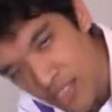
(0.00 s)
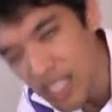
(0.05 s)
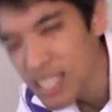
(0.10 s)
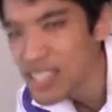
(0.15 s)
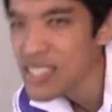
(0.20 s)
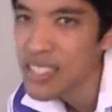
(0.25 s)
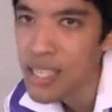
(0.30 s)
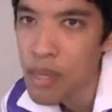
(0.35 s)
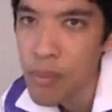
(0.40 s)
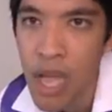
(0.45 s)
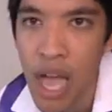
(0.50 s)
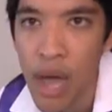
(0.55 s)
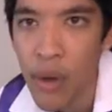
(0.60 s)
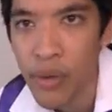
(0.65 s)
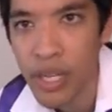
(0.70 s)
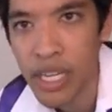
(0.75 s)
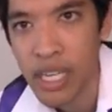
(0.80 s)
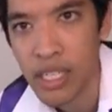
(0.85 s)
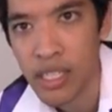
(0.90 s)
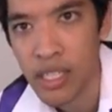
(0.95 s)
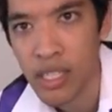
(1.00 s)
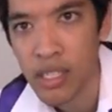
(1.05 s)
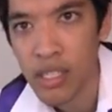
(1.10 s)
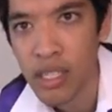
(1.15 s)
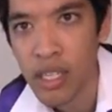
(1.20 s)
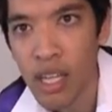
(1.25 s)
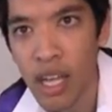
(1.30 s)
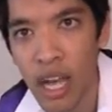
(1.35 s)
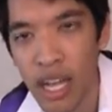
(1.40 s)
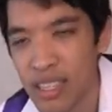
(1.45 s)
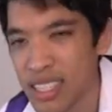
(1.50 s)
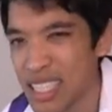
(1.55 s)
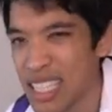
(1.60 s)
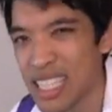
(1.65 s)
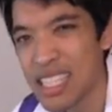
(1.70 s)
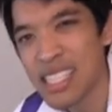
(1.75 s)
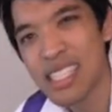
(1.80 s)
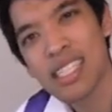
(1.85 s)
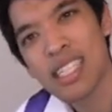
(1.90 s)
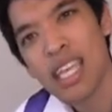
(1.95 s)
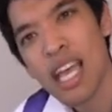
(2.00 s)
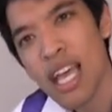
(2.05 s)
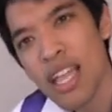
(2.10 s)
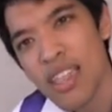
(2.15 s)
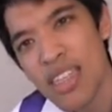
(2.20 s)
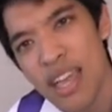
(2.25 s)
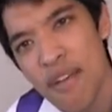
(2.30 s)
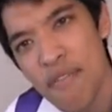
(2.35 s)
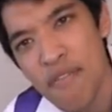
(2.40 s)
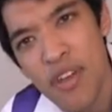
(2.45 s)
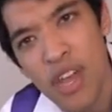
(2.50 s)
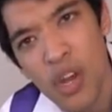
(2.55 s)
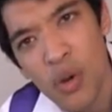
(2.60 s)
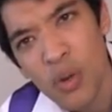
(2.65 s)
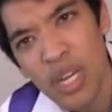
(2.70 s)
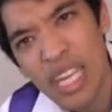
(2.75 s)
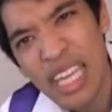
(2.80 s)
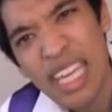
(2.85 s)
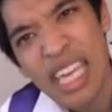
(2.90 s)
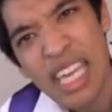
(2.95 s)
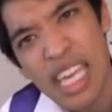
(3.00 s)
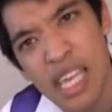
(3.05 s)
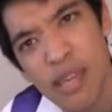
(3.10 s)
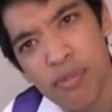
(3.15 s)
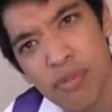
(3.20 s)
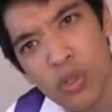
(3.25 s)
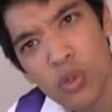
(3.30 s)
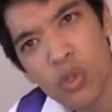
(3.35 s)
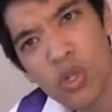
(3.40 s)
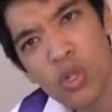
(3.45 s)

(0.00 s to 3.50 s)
then somehow ate it. They're very evil